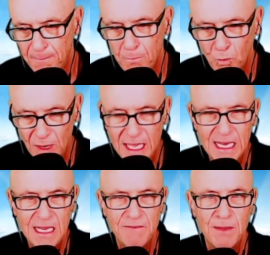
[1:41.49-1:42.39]
read
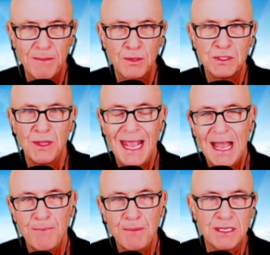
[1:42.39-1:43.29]
any of my books on
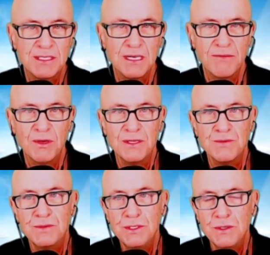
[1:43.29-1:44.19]
happiness, and I've written
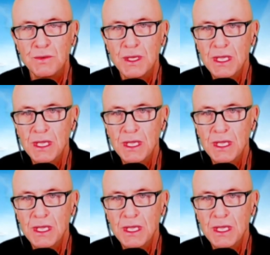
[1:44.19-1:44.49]
two.